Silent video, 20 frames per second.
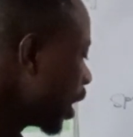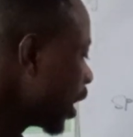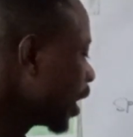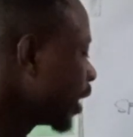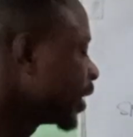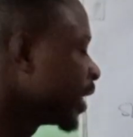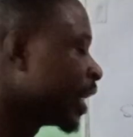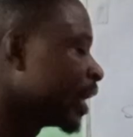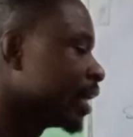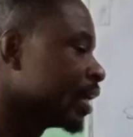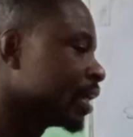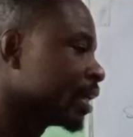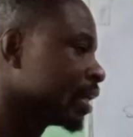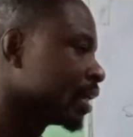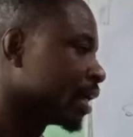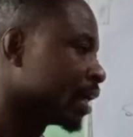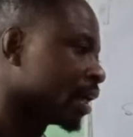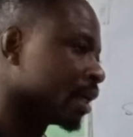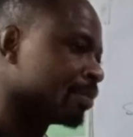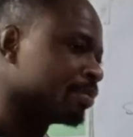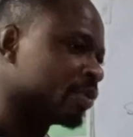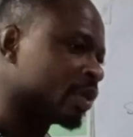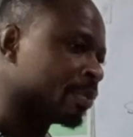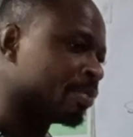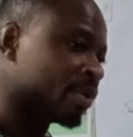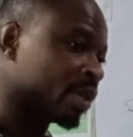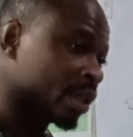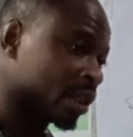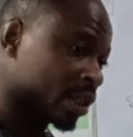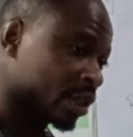the
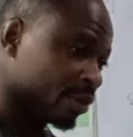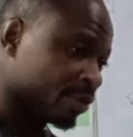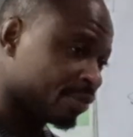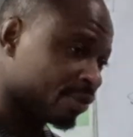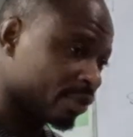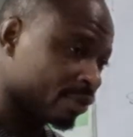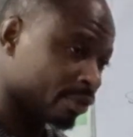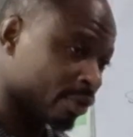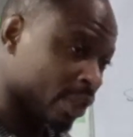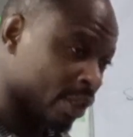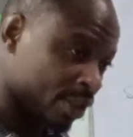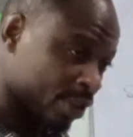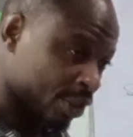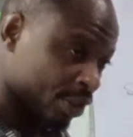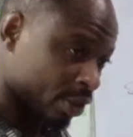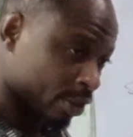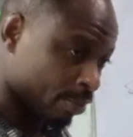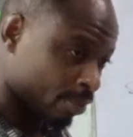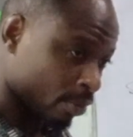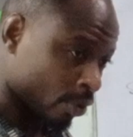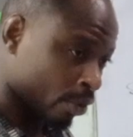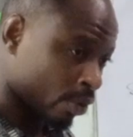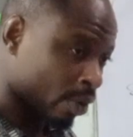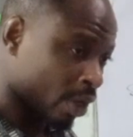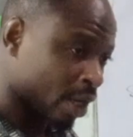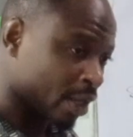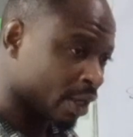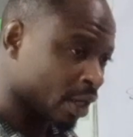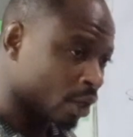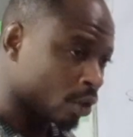predictive relationship
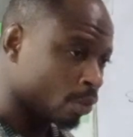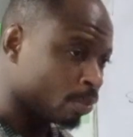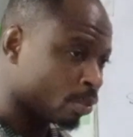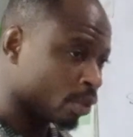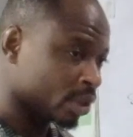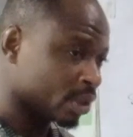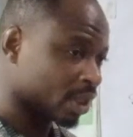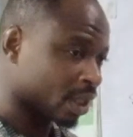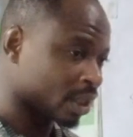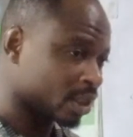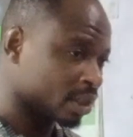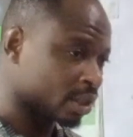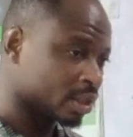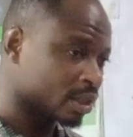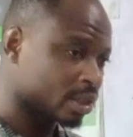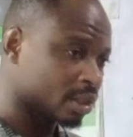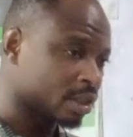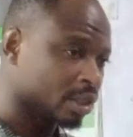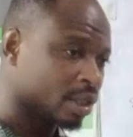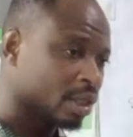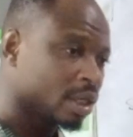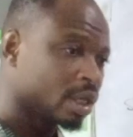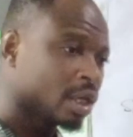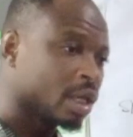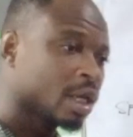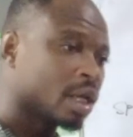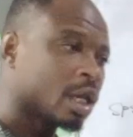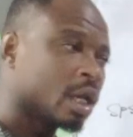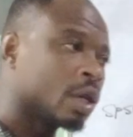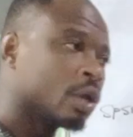or an arrow points at it,
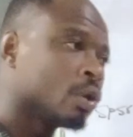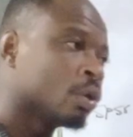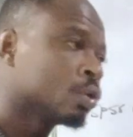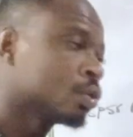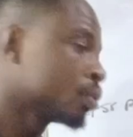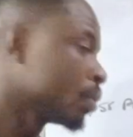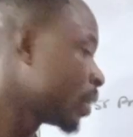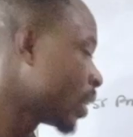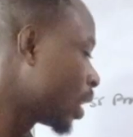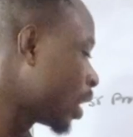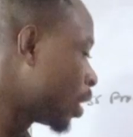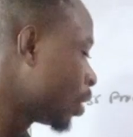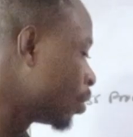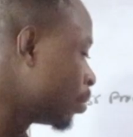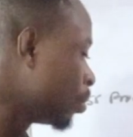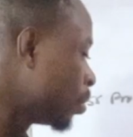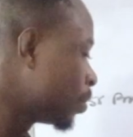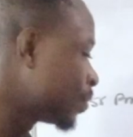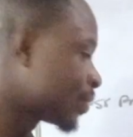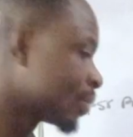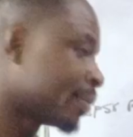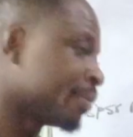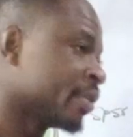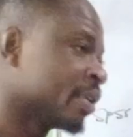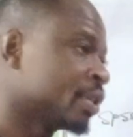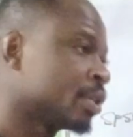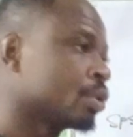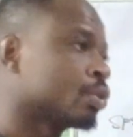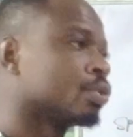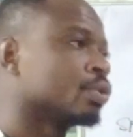and also arrow move from
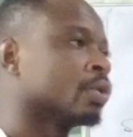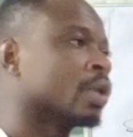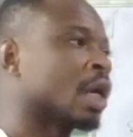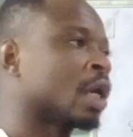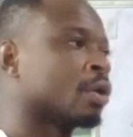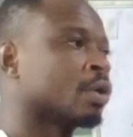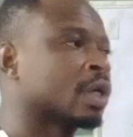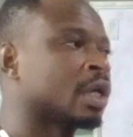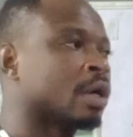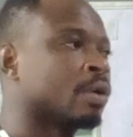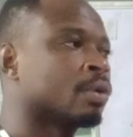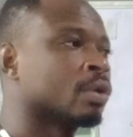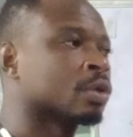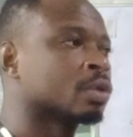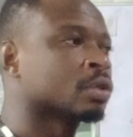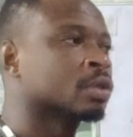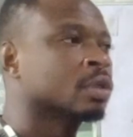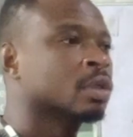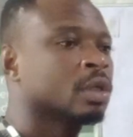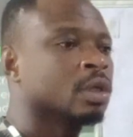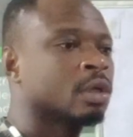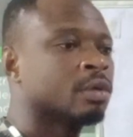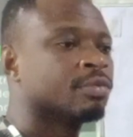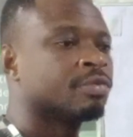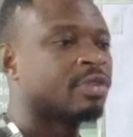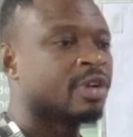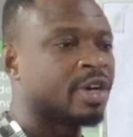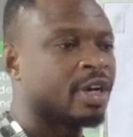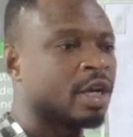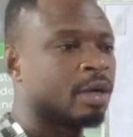it to another
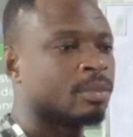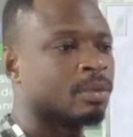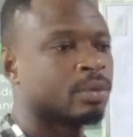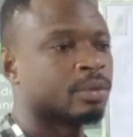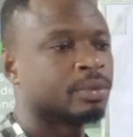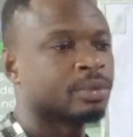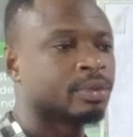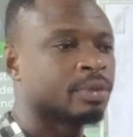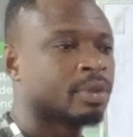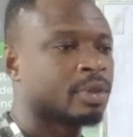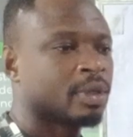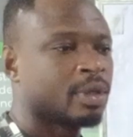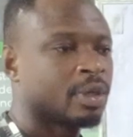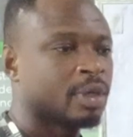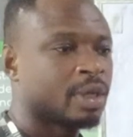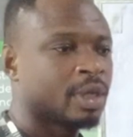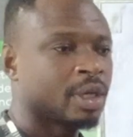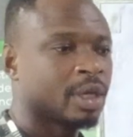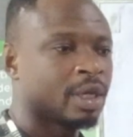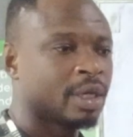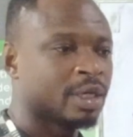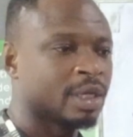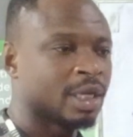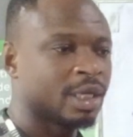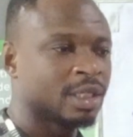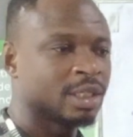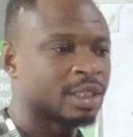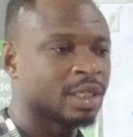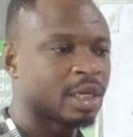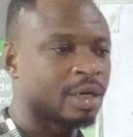variable. And
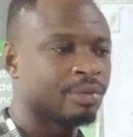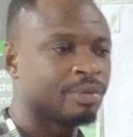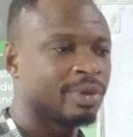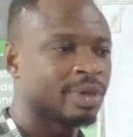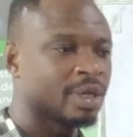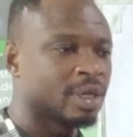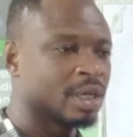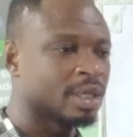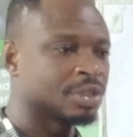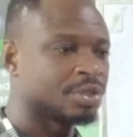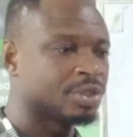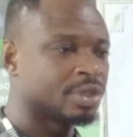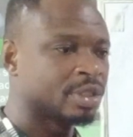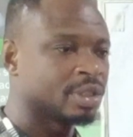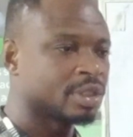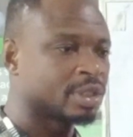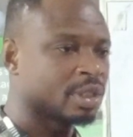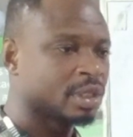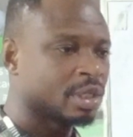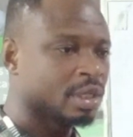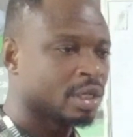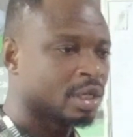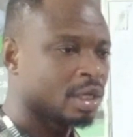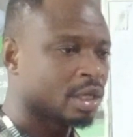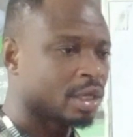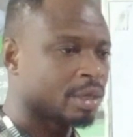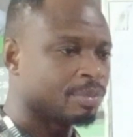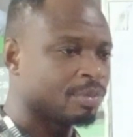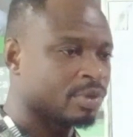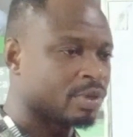that is how we illustrate
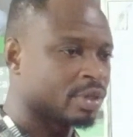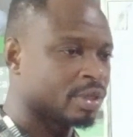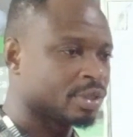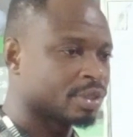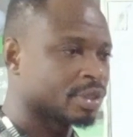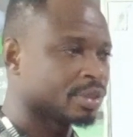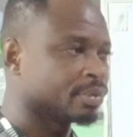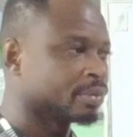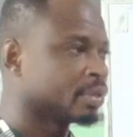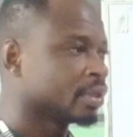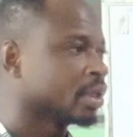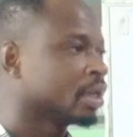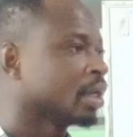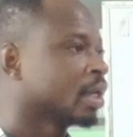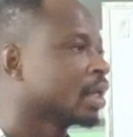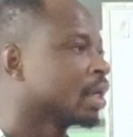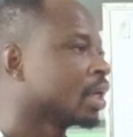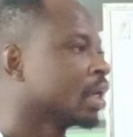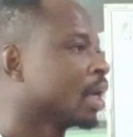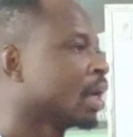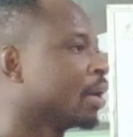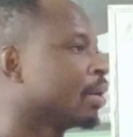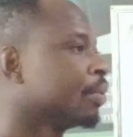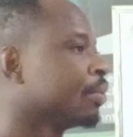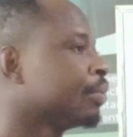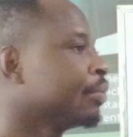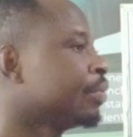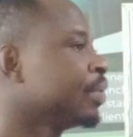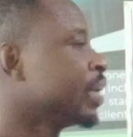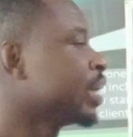mediation.
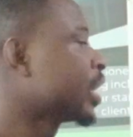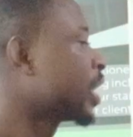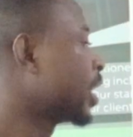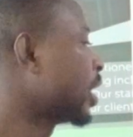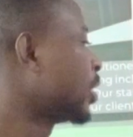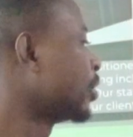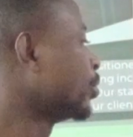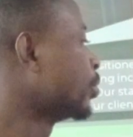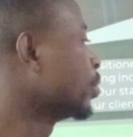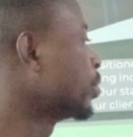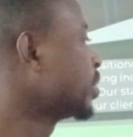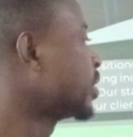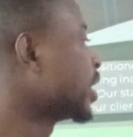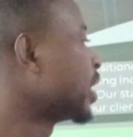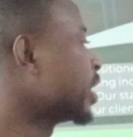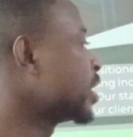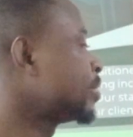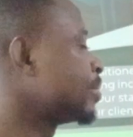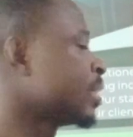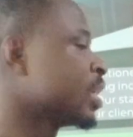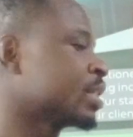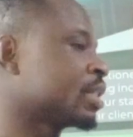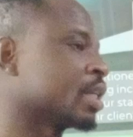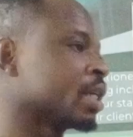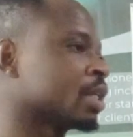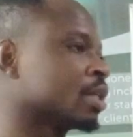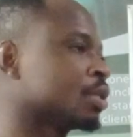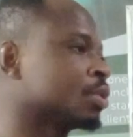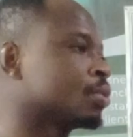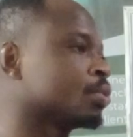Now, we can use the
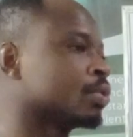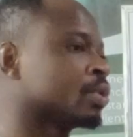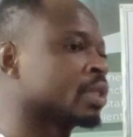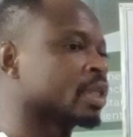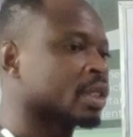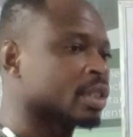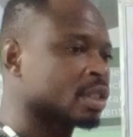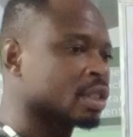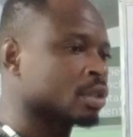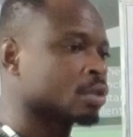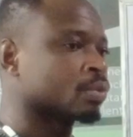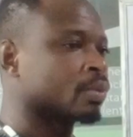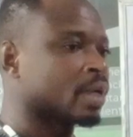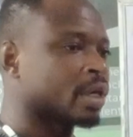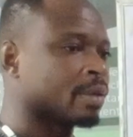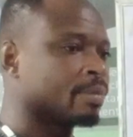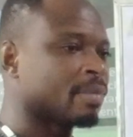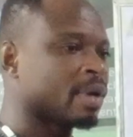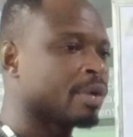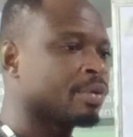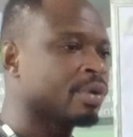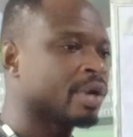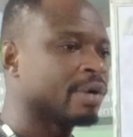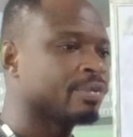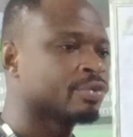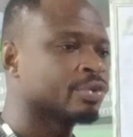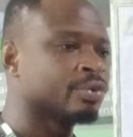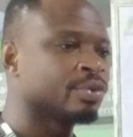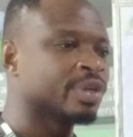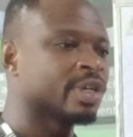SPSS to test this one, but we
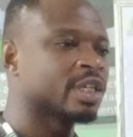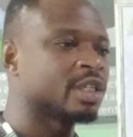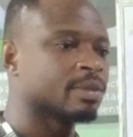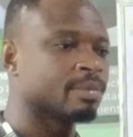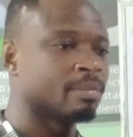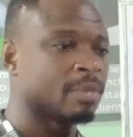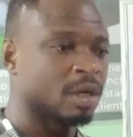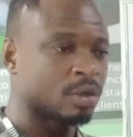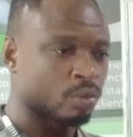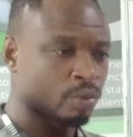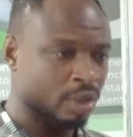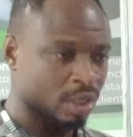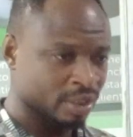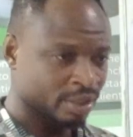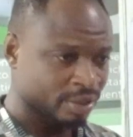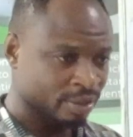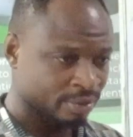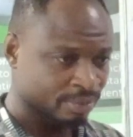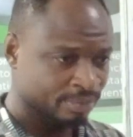have to do it manually.